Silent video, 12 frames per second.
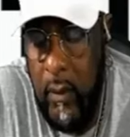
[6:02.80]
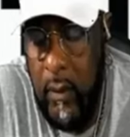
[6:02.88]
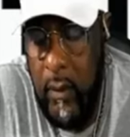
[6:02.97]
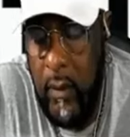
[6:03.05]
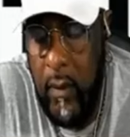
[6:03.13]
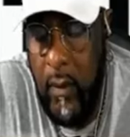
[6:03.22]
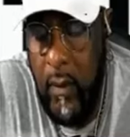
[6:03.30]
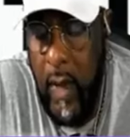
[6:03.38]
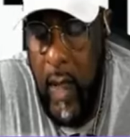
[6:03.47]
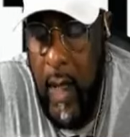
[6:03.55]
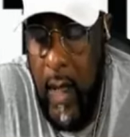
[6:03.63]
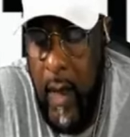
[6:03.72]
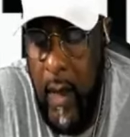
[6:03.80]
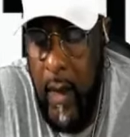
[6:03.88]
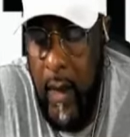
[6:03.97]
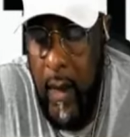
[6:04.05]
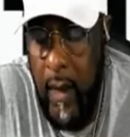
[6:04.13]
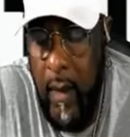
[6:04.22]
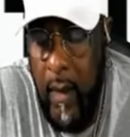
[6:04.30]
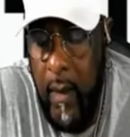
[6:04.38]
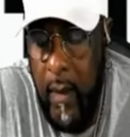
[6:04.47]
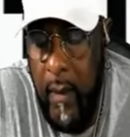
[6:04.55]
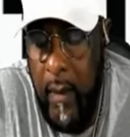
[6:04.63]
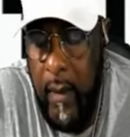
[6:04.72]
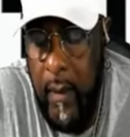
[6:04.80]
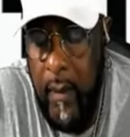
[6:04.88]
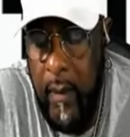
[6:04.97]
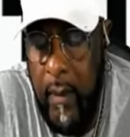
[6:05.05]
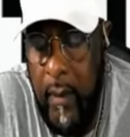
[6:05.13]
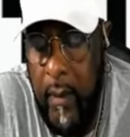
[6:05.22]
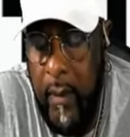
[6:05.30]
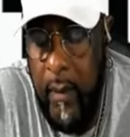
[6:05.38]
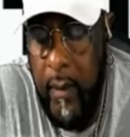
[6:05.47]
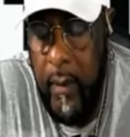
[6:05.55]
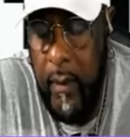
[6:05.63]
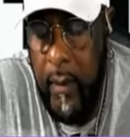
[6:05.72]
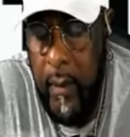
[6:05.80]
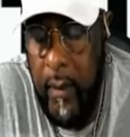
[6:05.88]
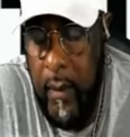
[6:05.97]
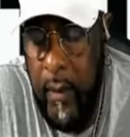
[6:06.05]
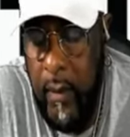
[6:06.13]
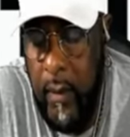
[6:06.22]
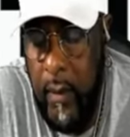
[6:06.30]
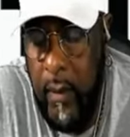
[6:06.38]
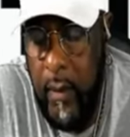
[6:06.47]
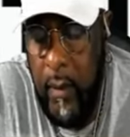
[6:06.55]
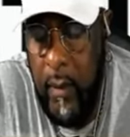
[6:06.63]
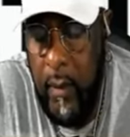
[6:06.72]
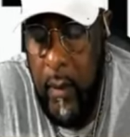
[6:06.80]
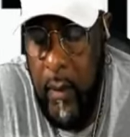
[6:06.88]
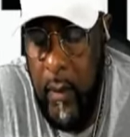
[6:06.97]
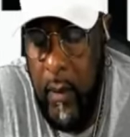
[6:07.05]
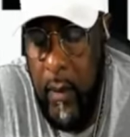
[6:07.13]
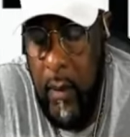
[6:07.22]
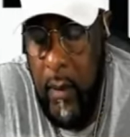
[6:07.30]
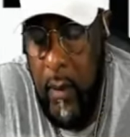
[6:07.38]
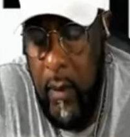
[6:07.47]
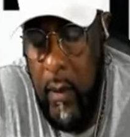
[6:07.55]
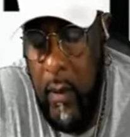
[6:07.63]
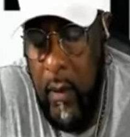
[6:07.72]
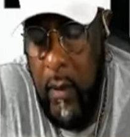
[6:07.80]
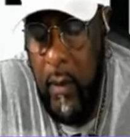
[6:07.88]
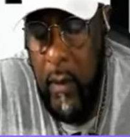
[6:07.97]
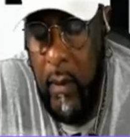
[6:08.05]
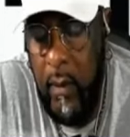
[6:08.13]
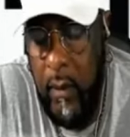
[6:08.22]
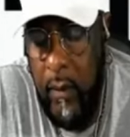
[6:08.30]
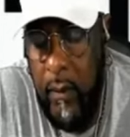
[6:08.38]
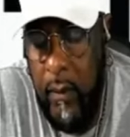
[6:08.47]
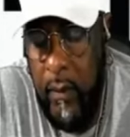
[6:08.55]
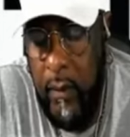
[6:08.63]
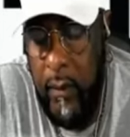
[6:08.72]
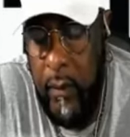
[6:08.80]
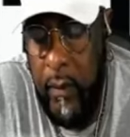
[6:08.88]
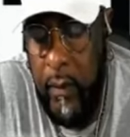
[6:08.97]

[no speech]